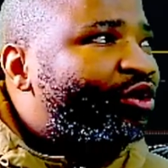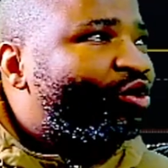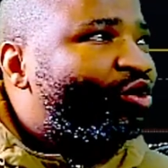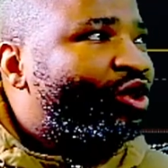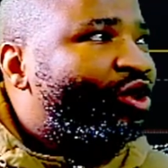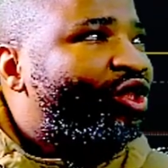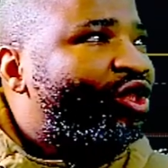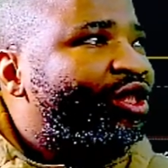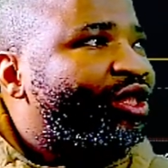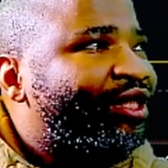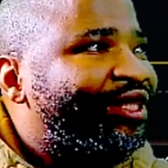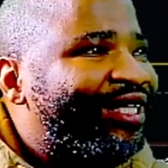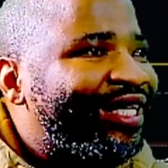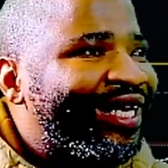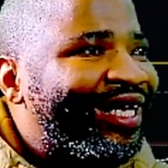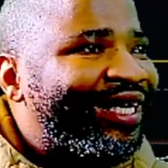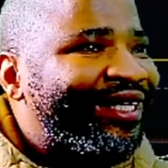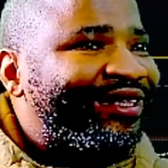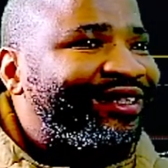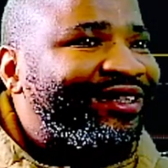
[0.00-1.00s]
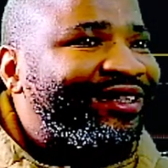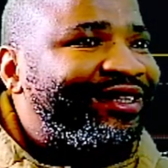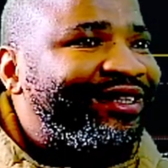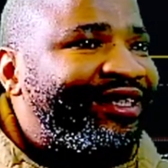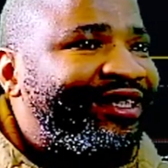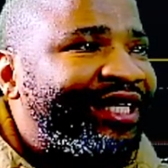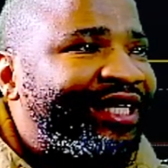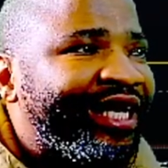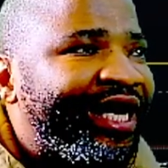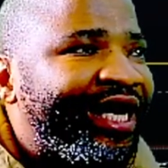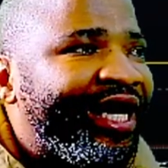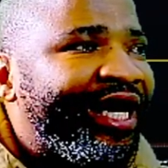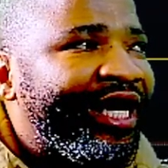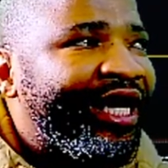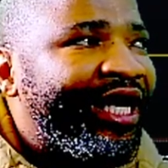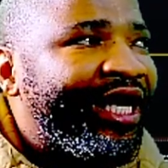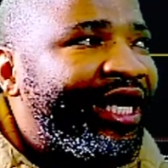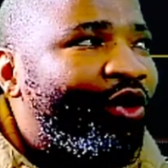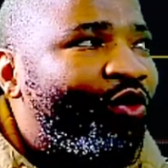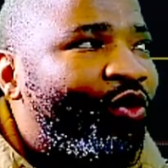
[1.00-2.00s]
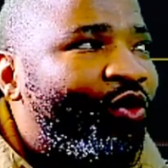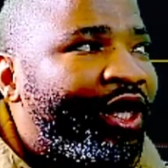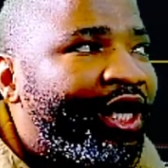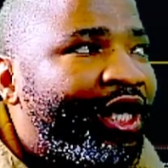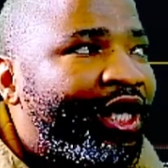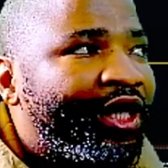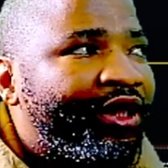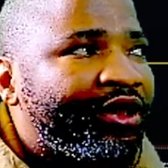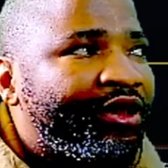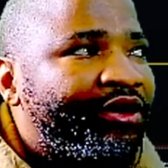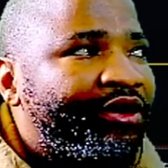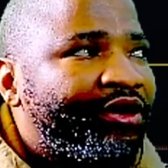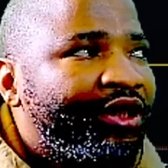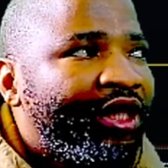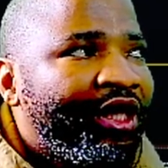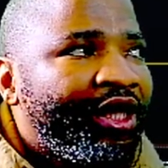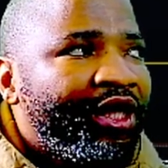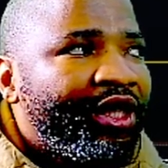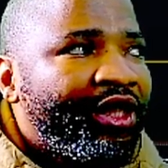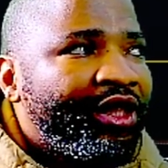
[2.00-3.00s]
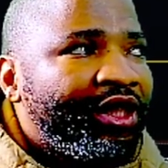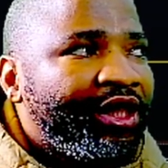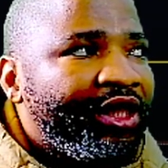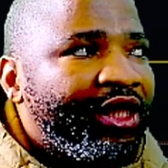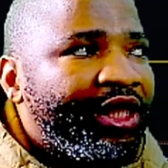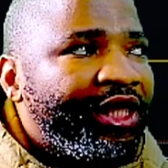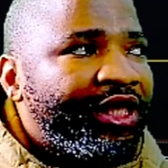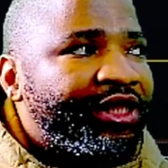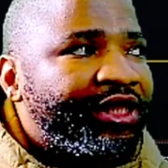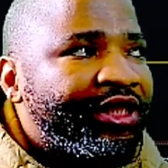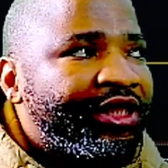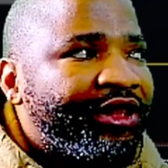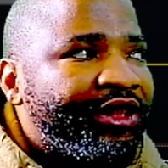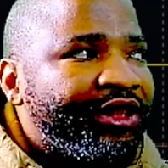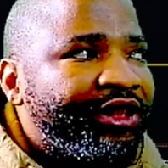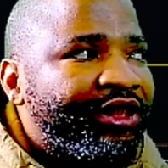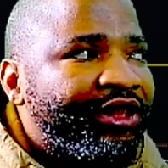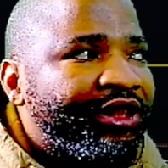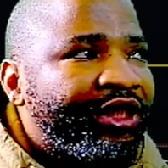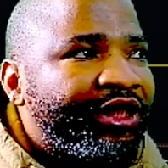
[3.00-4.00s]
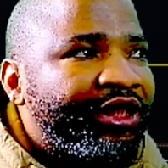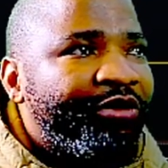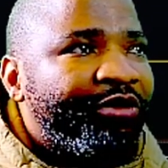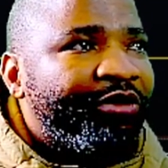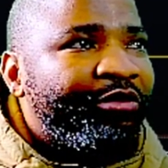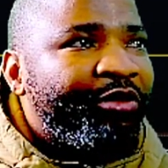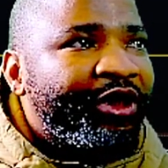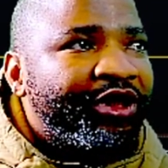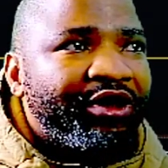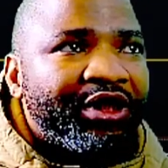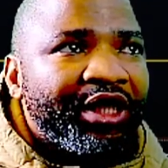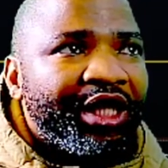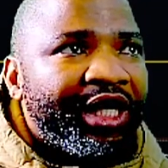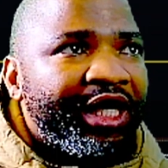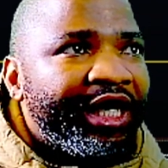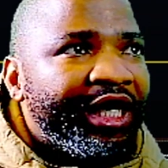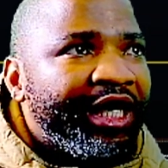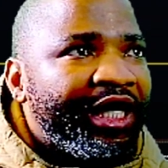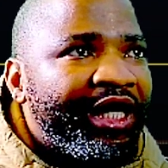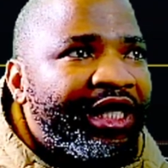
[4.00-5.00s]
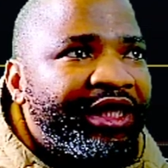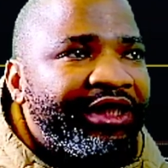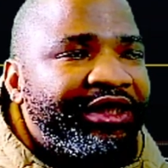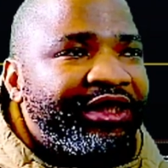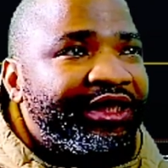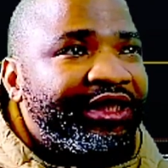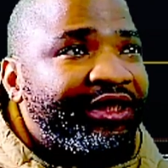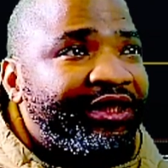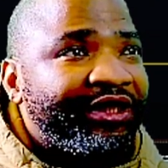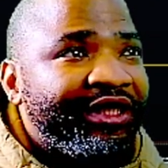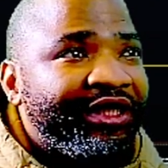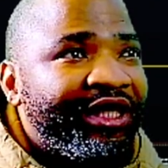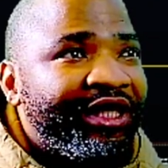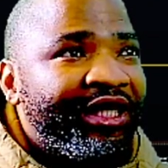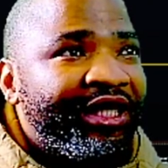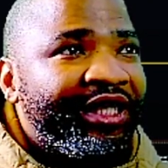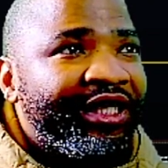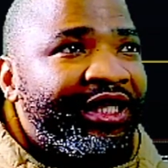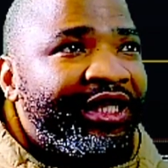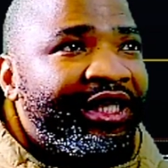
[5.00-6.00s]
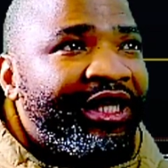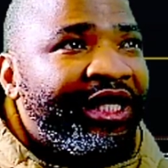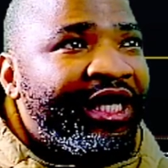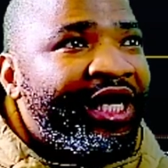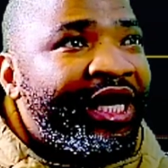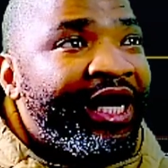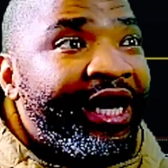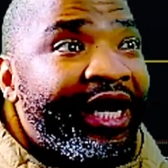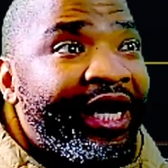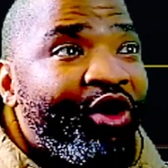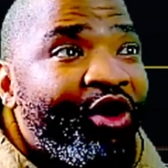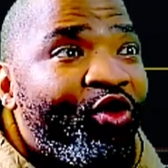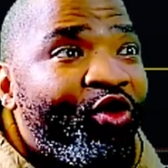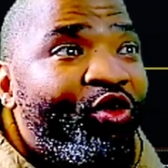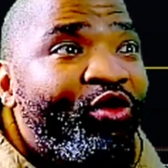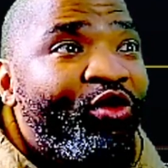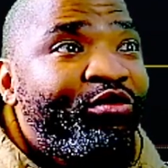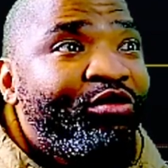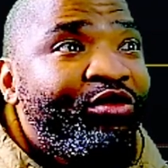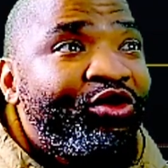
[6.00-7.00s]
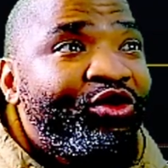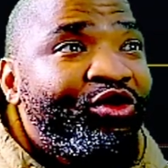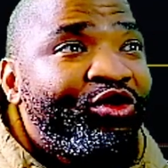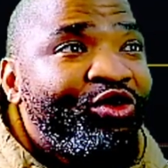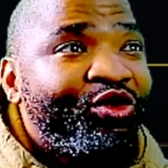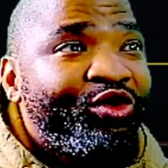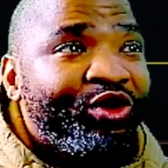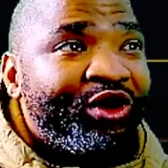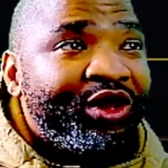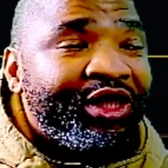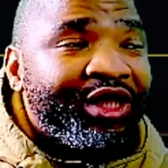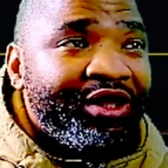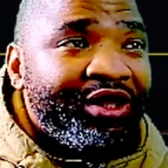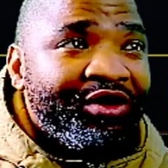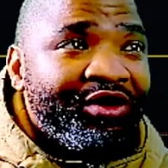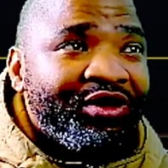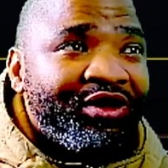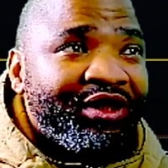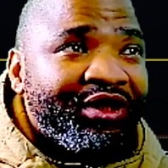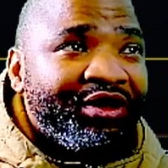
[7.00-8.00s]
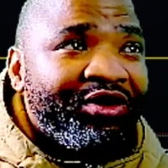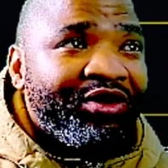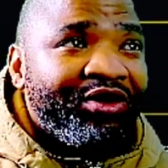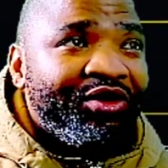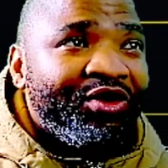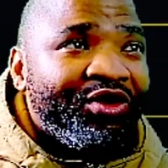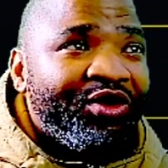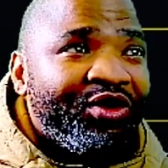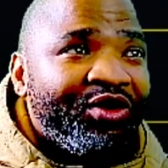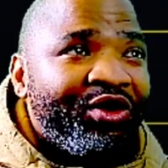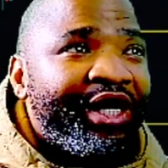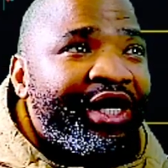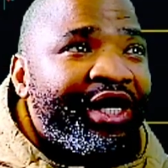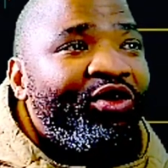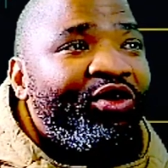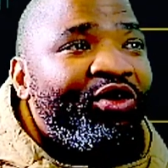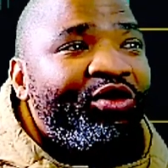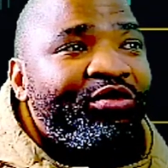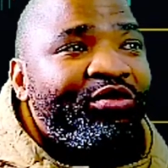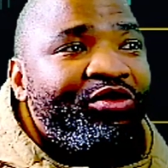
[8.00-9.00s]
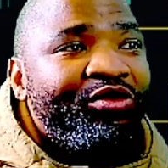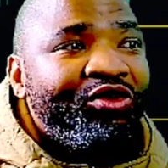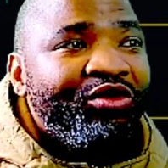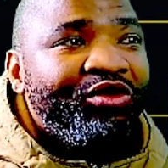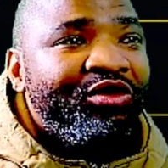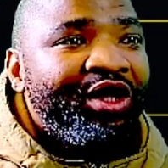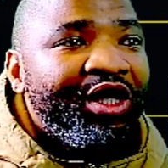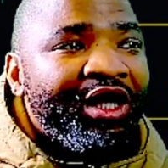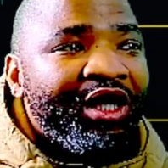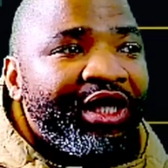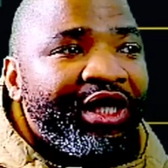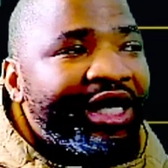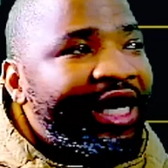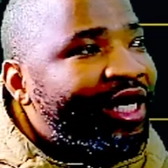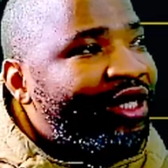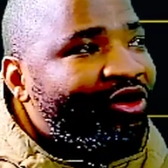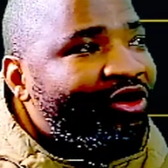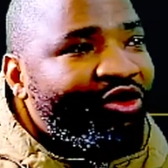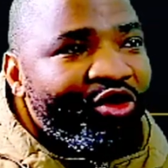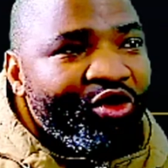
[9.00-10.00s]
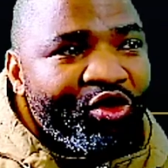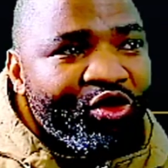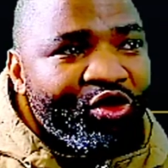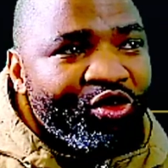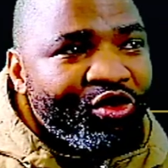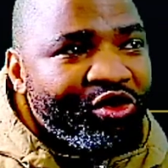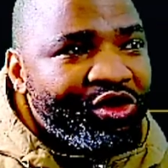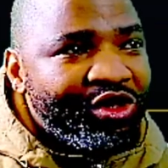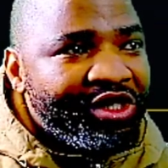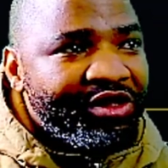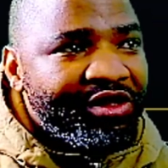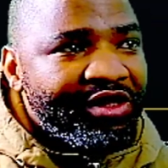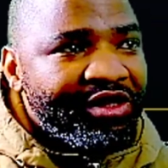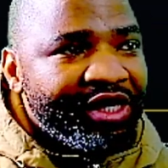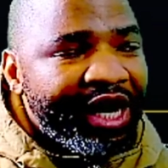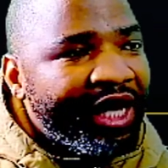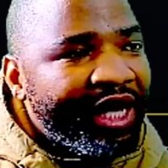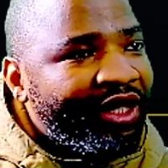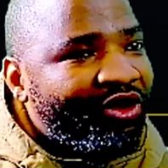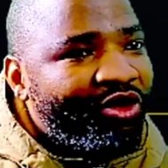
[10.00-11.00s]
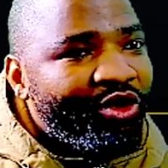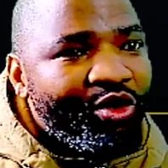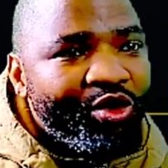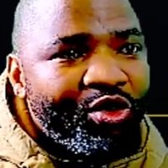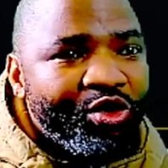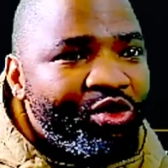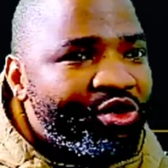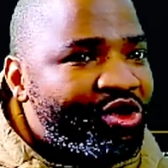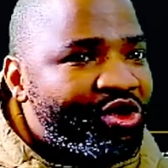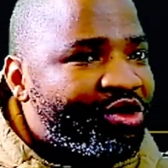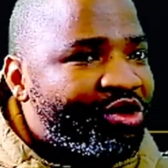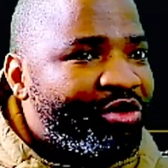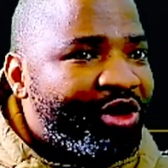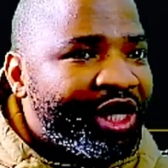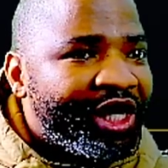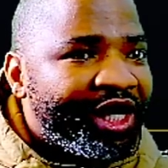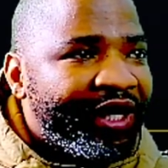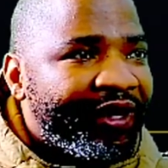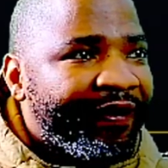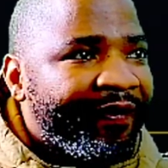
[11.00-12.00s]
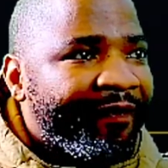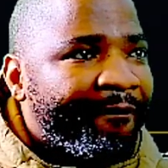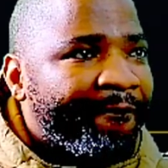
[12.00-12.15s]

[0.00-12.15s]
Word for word: which is Nasdaq one hundred. Ladies and gentlemen, ah yesterday I almost took a loss, or I almost I closed I closed my